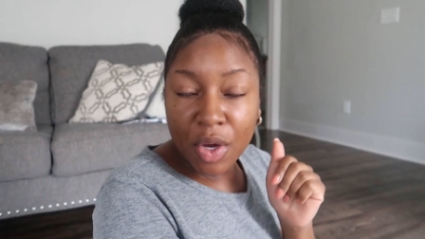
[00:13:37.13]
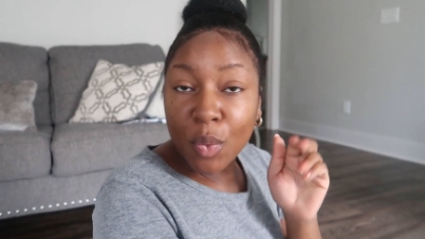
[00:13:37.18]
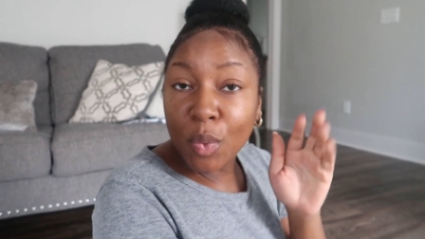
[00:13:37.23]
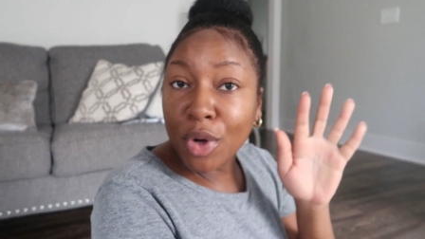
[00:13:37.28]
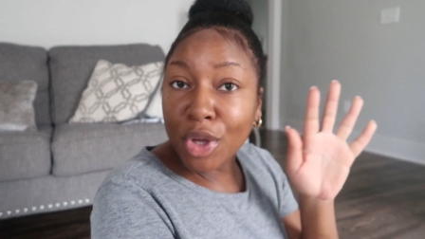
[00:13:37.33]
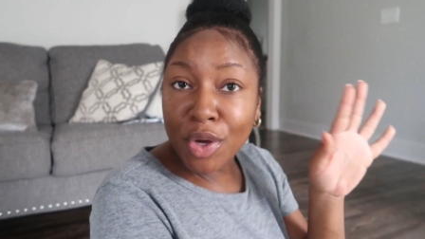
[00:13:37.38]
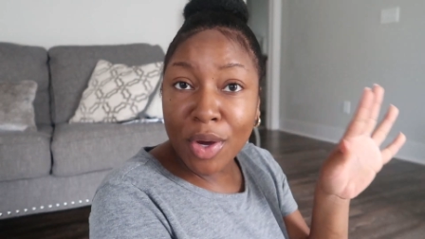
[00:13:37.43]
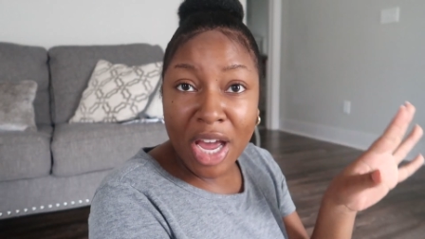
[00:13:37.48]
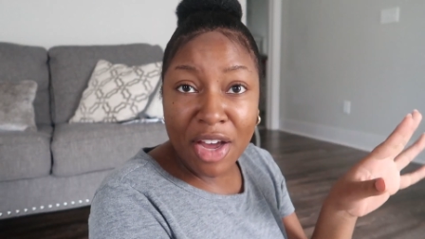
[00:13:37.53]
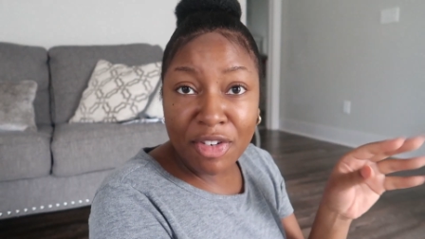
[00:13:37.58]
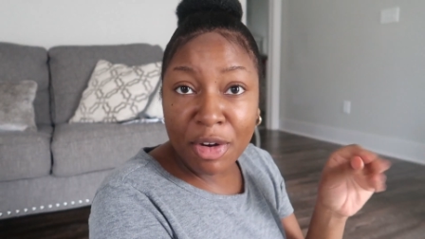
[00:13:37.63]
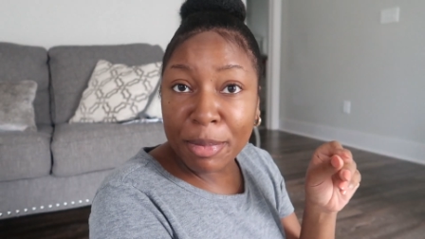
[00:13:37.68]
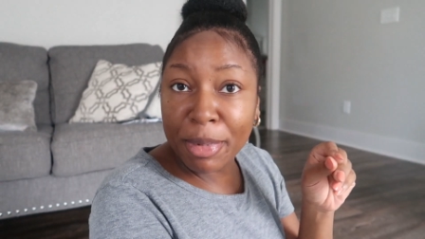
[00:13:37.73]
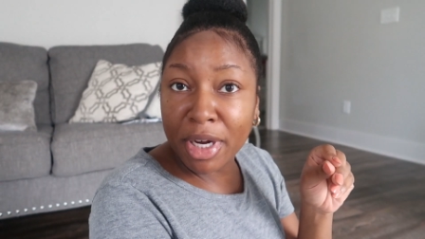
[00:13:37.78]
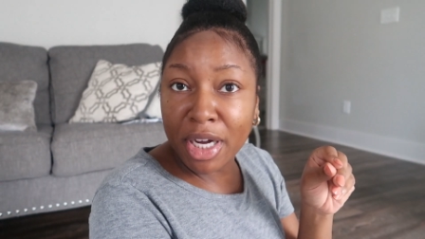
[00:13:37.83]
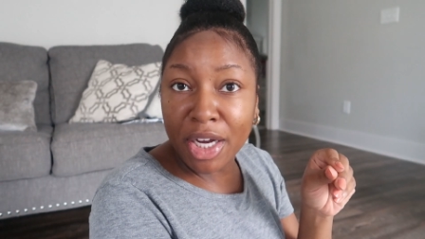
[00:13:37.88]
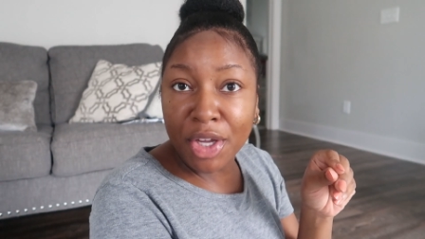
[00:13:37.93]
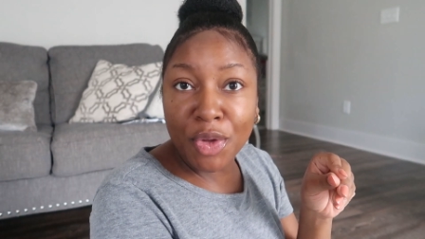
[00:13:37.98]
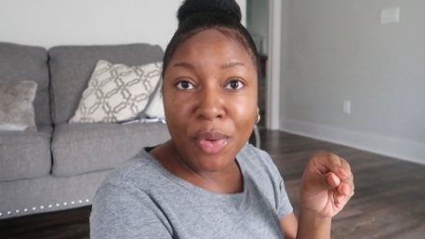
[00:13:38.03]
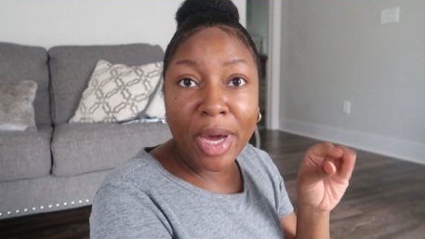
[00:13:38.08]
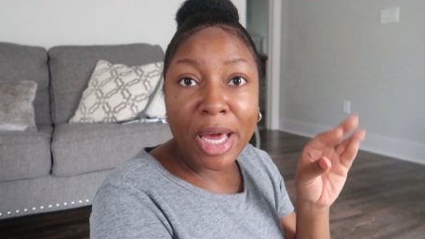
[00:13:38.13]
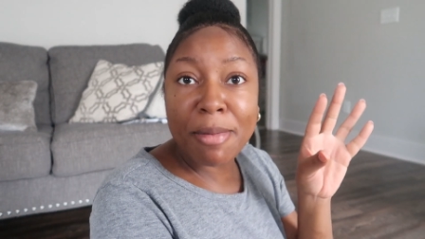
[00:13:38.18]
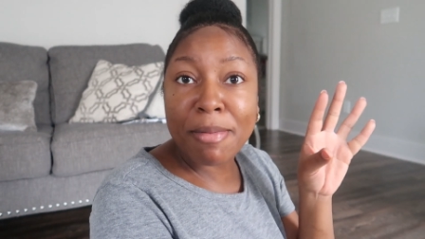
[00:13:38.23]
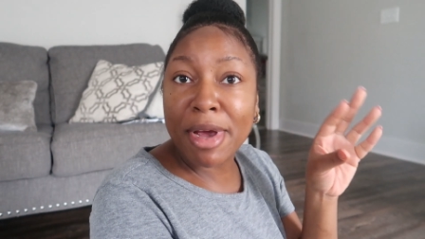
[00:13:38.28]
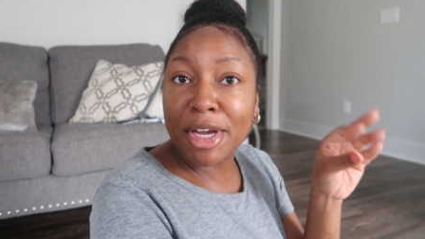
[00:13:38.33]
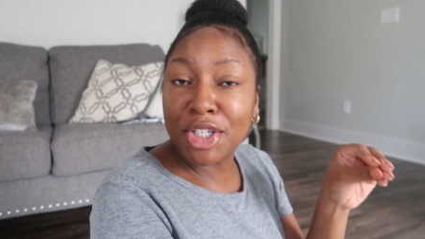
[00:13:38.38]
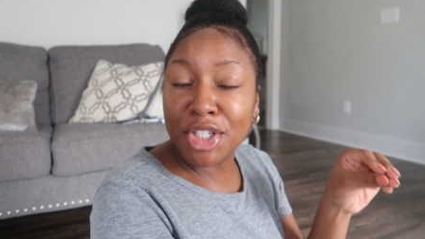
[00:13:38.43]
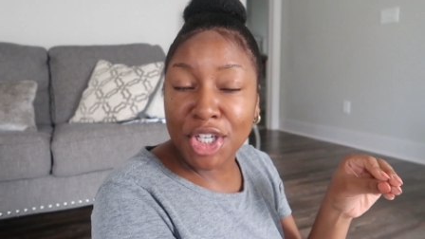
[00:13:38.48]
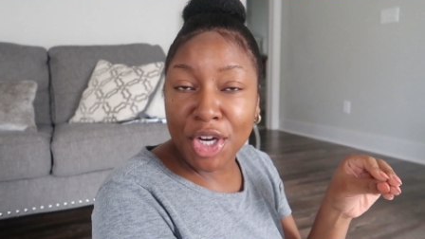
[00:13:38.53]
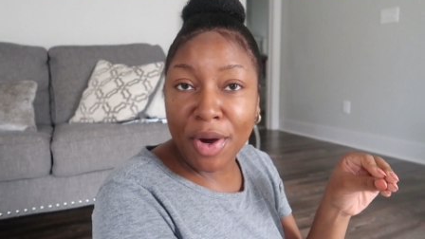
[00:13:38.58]
When you have a bun, you gotta
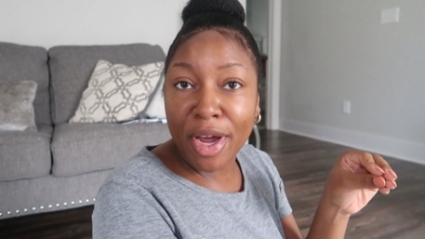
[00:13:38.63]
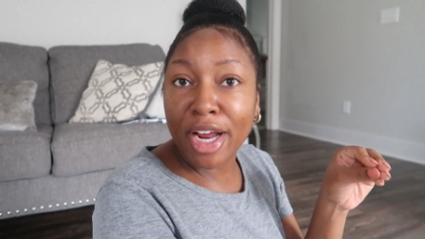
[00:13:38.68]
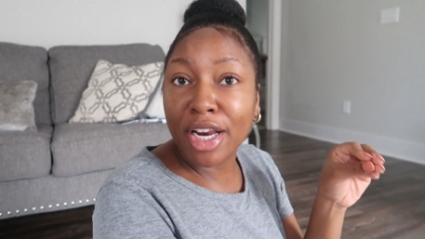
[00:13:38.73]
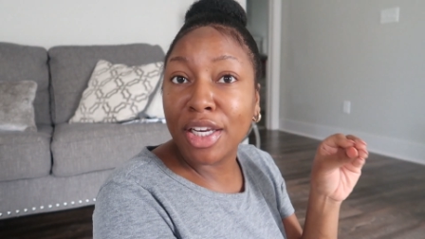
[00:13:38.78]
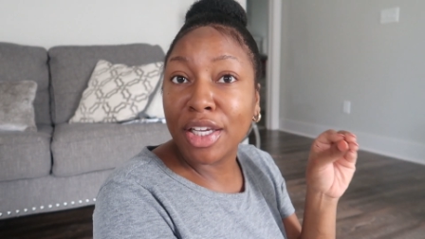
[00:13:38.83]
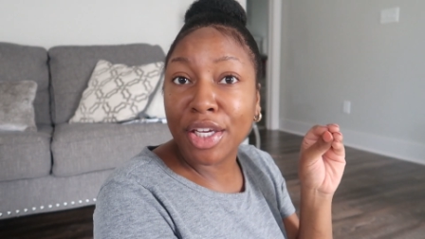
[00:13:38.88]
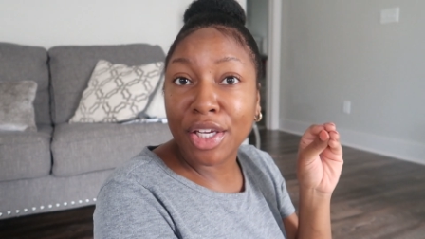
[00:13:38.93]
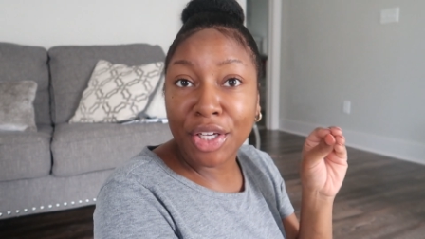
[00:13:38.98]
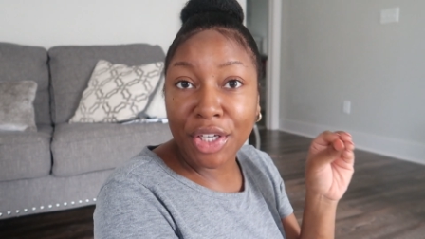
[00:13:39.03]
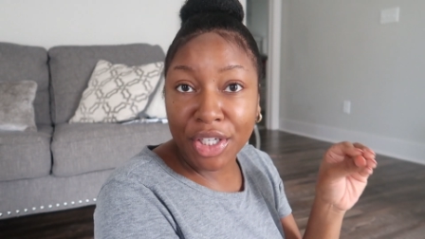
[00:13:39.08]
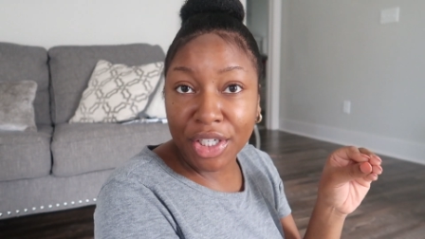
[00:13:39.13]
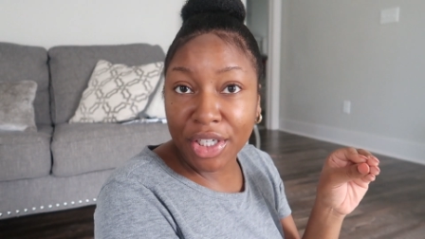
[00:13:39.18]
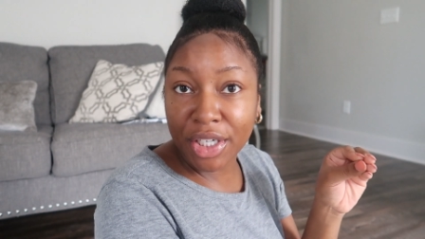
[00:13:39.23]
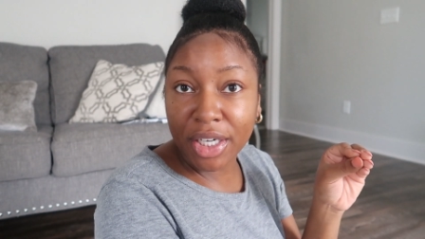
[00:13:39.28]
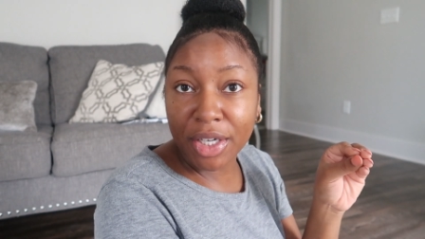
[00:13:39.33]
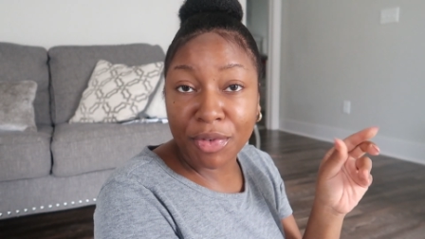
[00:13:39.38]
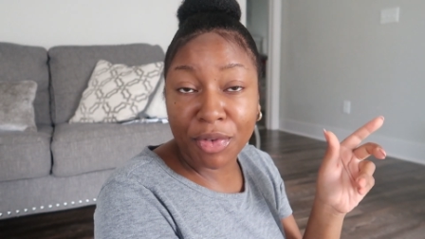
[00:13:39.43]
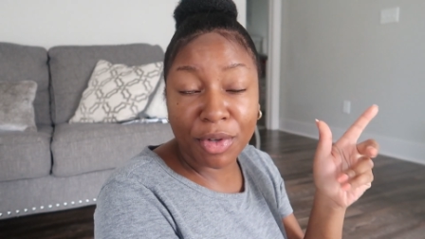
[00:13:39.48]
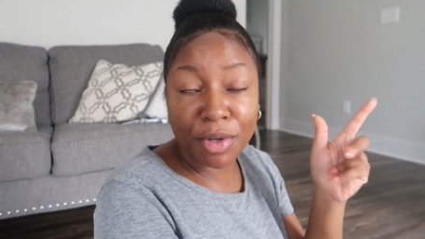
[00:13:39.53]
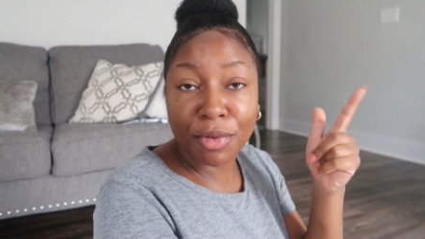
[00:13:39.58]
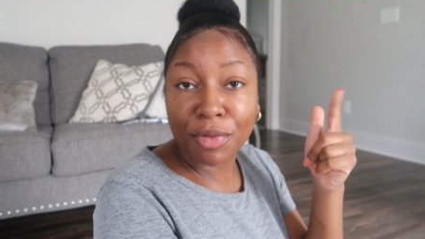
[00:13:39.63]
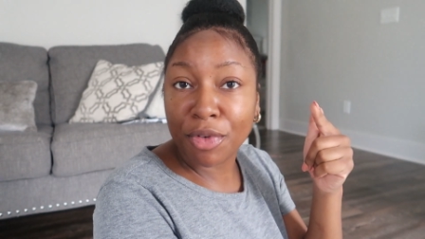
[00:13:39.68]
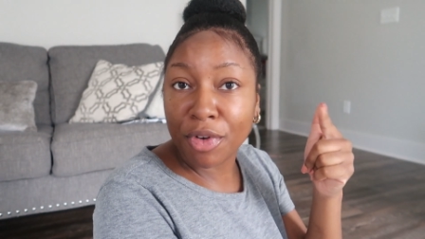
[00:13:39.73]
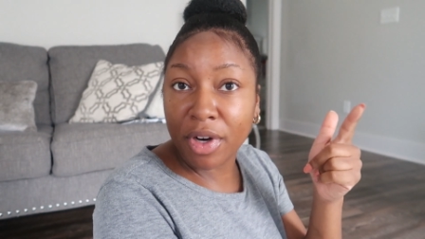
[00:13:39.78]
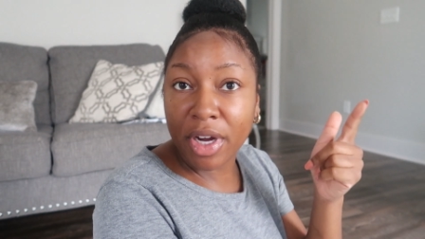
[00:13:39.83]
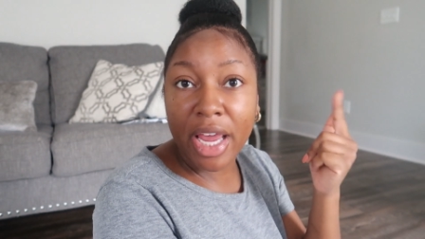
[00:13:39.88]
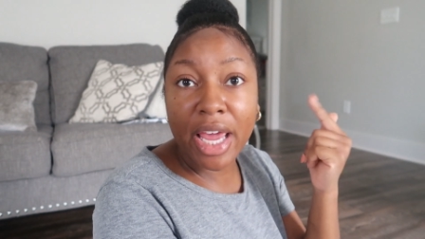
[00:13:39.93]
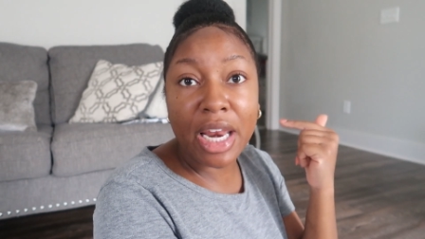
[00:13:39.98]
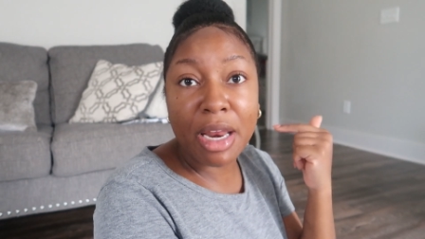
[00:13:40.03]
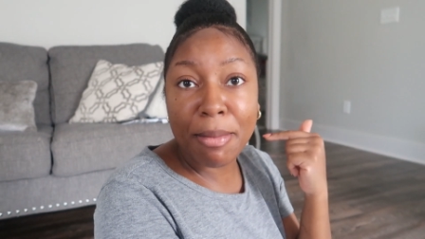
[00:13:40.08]
make sure your hair looking good from the
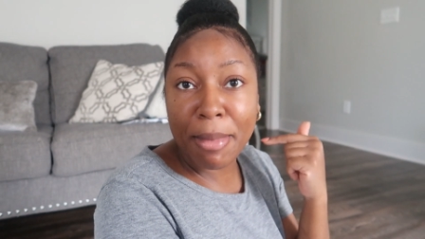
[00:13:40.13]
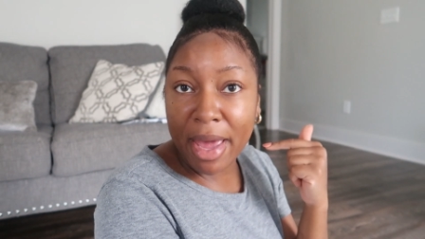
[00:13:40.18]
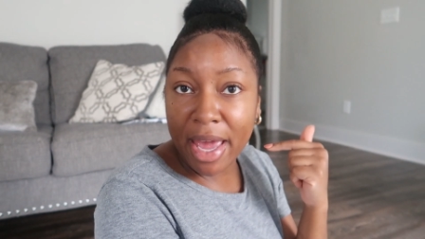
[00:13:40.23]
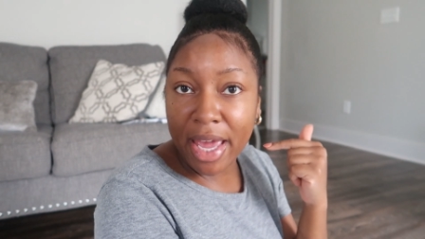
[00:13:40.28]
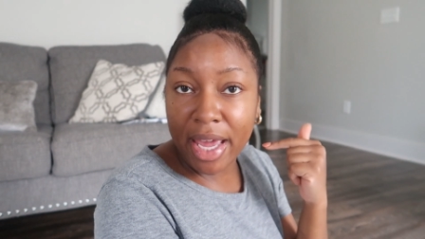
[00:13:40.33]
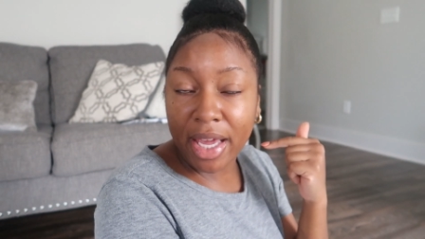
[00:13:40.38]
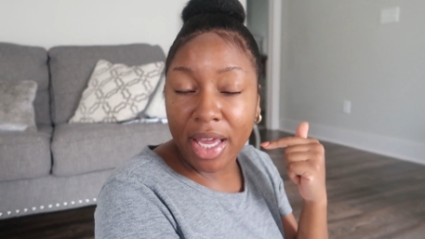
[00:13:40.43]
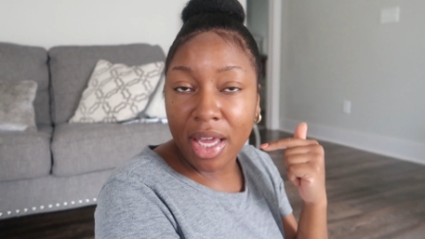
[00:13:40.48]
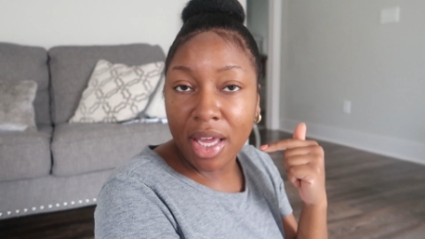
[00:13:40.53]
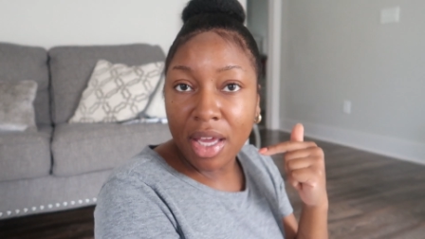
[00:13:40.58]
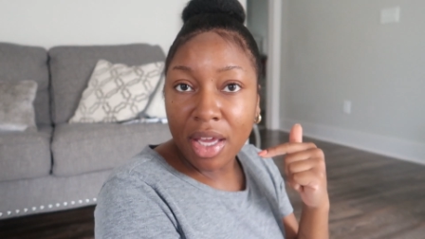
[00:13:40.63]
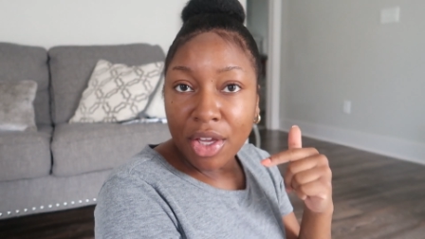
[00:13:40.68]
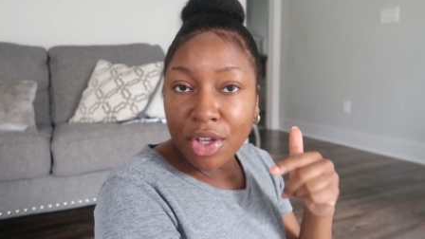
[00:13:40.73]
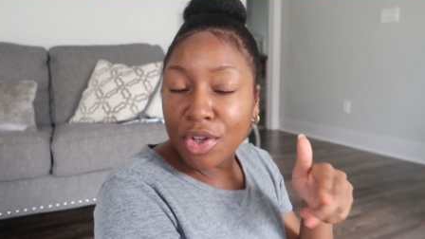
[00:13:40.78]
front and the back.